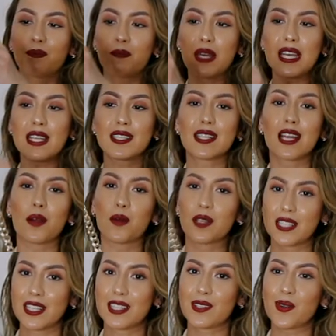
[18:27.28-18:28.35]
piece that I
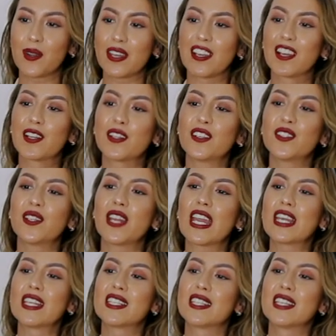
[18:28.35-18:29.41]
wanted to include
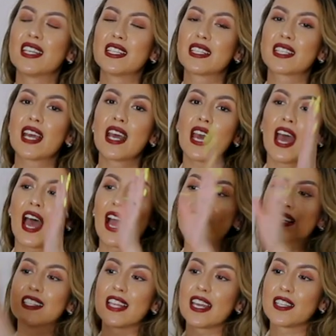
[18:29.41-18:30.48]
is this
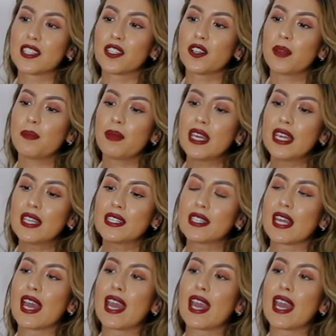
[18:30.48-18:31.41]
accessory piece